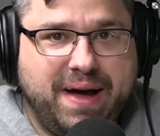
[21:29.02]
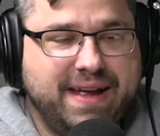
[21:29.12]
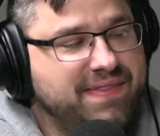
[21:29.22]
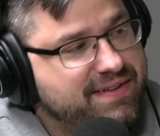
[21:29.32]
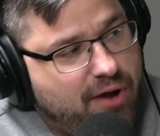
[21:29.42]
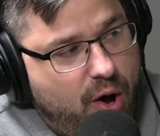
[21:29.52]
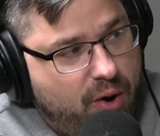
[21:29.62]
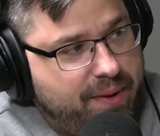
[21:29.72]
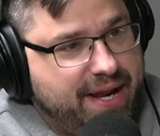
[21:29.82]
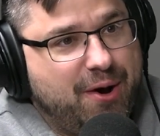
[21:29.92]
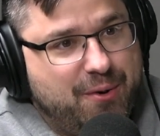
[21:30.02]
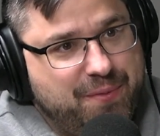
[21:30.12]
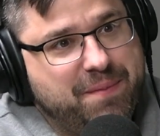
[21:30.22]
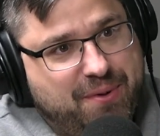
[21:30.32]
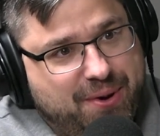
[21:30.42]
buying this already
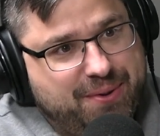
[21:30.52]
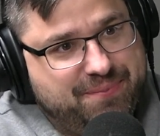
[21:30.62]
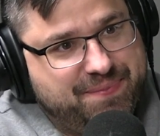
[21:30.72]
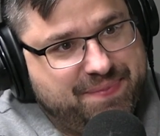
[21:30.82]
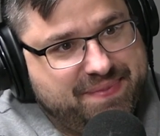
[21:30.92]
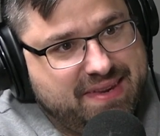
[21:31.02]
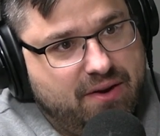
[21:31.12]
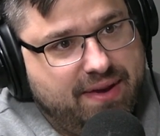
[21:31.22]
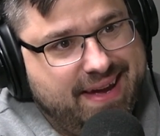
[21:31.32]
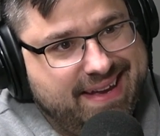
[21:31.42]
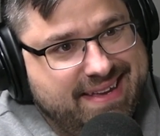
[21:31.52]
own the book. Okay,